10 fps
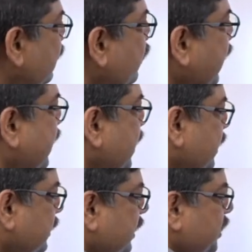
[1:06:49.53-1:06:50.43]
Alright,
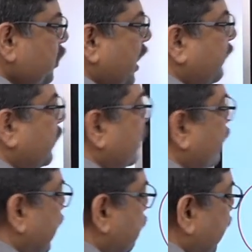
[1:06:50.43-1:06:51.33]
this you have to
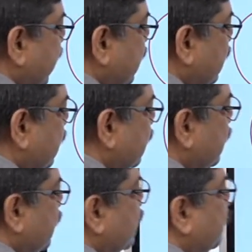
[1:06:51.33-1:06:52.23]
divide by
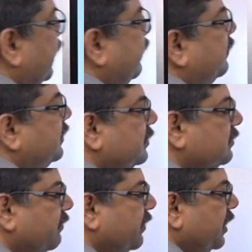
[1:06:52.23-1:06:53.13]
5.
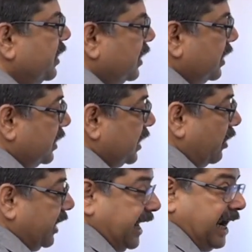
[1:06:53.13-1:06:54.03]

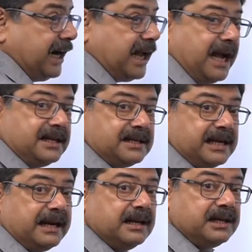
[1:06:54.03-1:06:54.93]
Now 8 has a
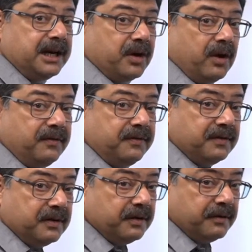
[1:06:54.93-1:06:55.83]
cyclicity of
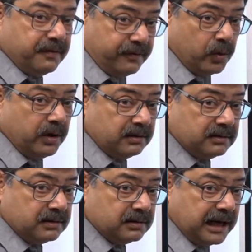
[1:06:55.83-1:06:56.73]
4
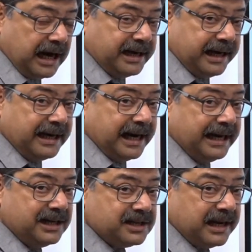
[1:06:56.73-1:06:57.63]
and it
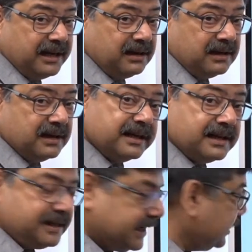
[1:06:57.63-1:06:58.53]
ends in
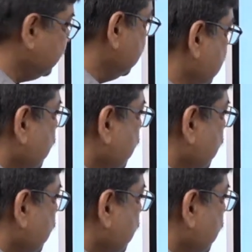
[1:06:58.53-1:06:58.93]
6.